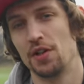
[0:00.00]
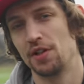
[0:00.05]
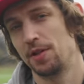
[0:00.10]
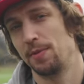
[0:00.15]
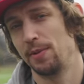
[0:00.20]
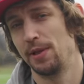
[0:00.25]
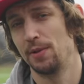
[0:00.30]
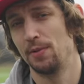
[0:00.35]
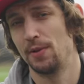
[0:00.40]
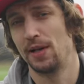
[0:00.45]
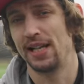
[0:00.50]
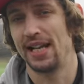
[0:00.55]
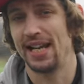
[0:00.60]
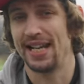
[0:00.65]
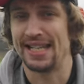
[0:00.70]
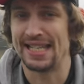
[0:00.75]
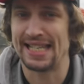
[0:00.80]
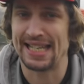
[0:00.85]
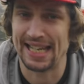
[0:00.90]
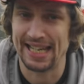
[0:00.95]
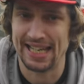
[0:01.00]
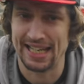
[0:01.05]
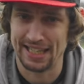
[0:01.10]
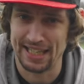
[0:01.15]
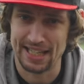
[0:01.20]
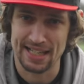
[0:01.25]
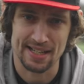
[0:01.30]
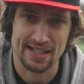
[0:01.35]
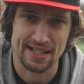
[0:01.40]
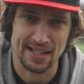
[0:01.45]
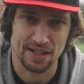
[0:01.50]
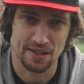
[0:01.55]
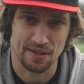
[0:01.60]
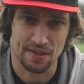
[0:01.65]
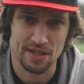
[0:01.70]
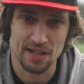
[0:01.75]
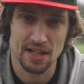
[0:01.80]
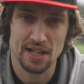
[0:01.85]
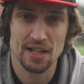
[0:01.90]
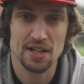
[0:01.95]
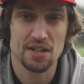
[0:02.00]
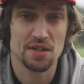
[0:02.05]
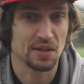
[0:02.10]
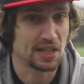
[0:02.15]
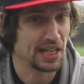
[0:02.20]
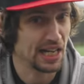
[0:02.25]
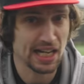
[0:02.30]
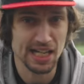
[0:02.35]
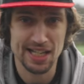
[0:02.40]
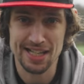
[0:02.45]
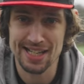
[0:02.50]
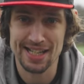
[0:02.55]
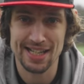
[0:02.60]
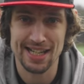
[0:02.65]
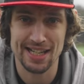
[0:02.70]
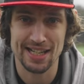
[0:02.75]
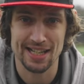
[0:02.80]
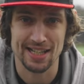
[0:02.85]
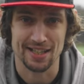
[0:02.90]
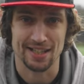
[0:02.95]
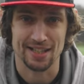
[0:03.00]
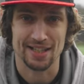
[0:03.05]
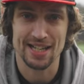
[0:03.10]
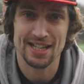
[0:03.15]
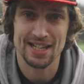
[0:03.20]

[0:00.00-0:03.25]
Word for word: got to be the one instigating these deals. So get instigating,